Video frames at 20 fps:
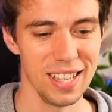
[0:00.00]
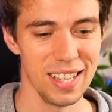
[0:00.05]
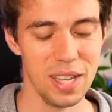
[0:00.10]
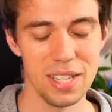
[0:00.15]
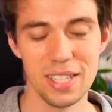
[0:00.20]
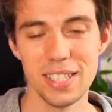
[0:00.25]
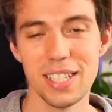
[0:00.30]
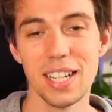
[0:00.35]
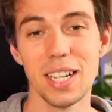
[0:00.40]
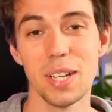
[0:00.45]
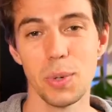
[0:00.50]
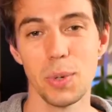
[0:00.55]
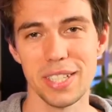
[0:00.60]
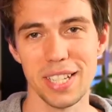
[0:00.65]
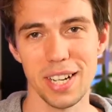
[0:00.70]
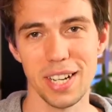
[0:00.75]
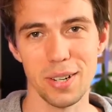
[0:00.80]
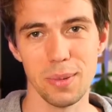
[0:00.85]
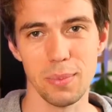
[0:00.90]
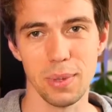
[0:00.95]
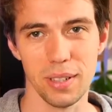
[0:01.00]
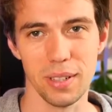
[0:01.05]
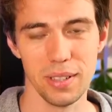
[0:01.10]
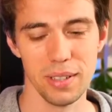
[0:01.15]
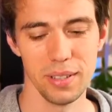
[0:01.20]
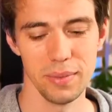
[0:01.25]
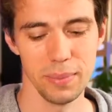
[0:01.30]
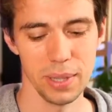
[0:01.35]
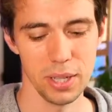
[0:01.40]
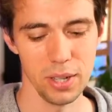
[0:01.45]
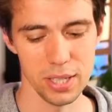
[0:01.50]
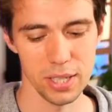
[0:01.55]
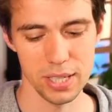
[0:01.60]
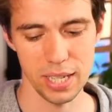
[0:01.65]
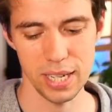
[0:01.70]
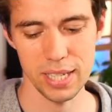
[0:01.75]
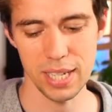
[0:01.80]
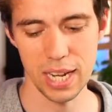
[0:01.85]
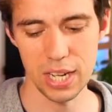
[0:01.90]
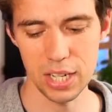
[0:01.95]
It was terrible because
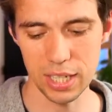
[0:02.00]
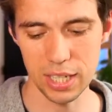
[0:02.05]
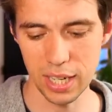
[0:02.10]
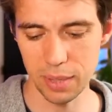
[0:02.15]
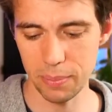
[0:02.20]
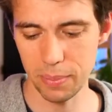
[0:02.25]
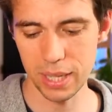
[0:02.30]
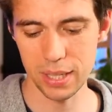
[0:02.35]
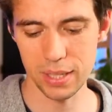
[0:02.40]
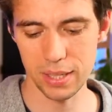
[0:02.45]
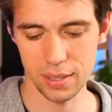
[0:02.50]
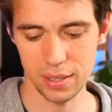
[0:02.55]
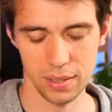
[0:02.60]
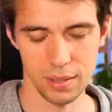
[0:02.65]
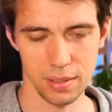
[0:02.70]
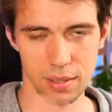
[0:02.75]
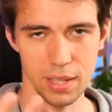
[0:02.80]
essentially that means